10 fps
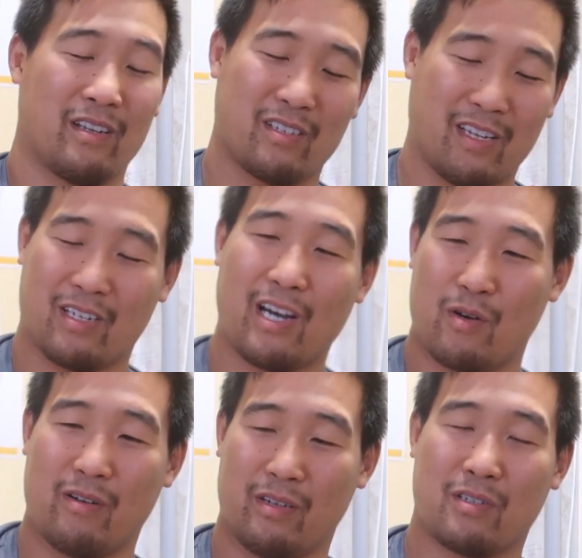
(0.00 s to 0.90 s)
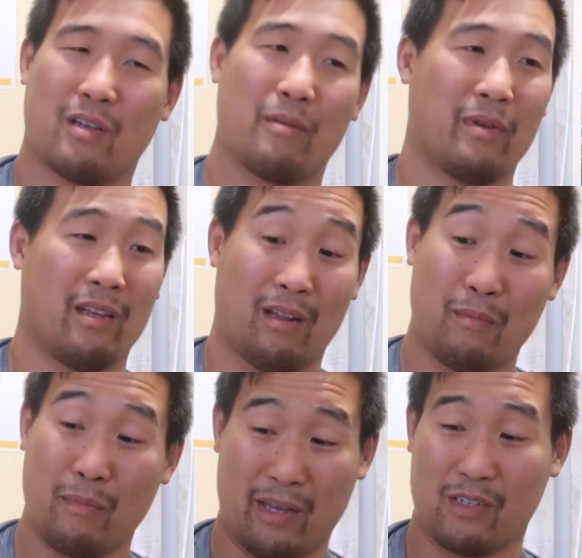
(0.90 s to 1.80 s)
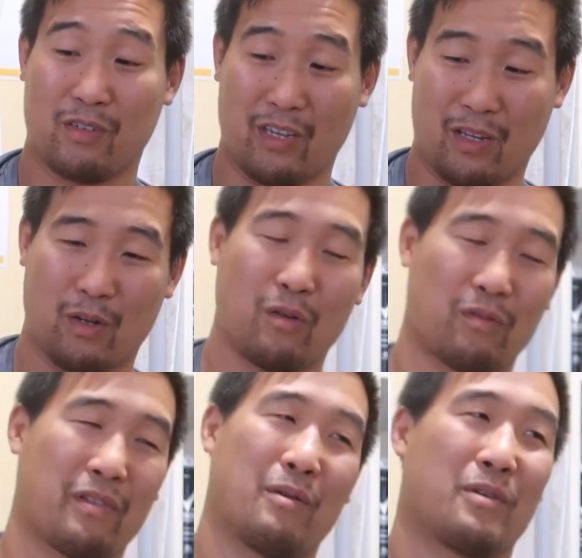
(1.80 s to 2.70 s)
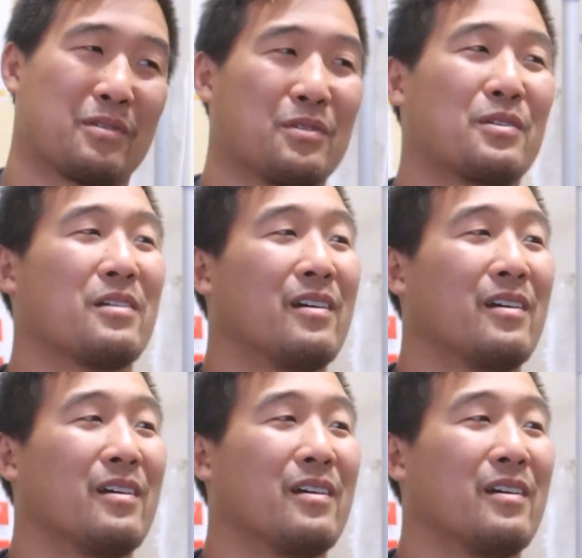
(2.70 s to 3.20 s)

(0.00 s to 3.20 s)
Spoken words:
and it just gets harder each time, and I managed to get gold for that one too.